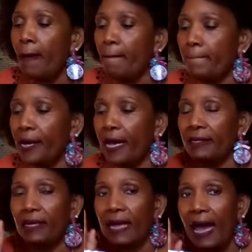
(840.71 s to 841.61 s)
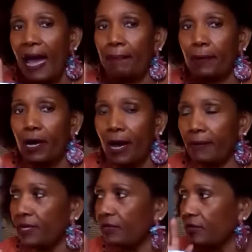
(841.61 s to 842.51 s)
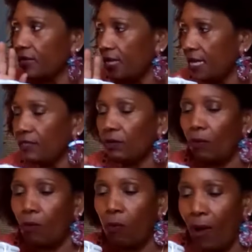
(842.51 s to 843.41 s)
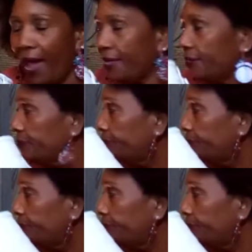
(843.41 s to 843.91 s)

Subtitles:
but I colored it white.